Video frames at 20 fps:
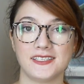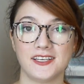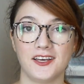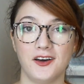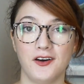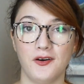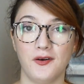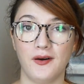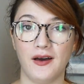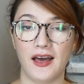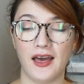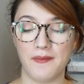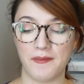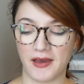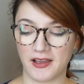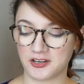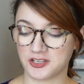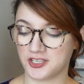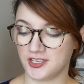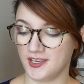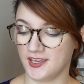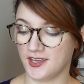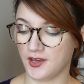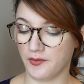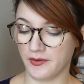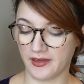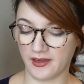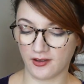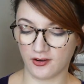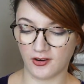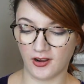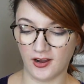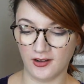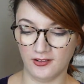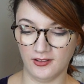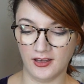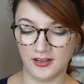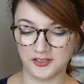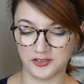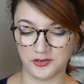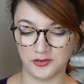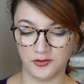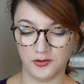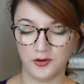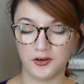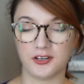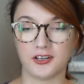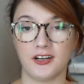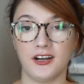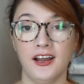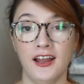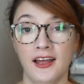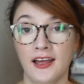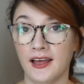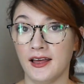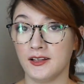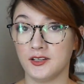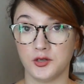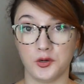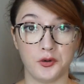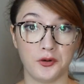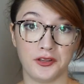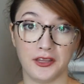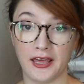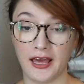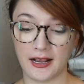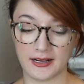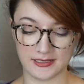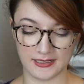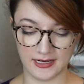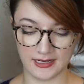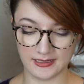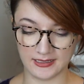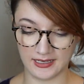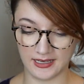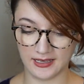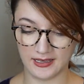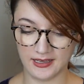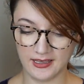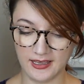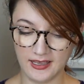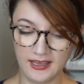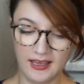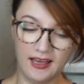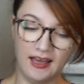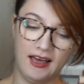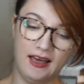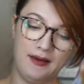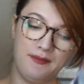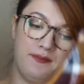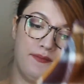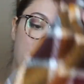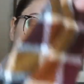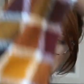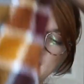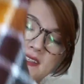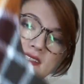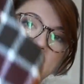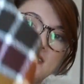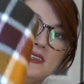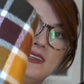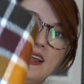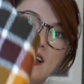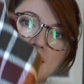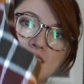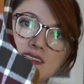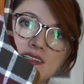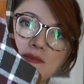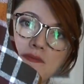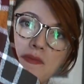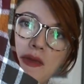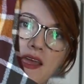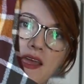So I'm actually going in chronological order, totally accidentally, but this is the next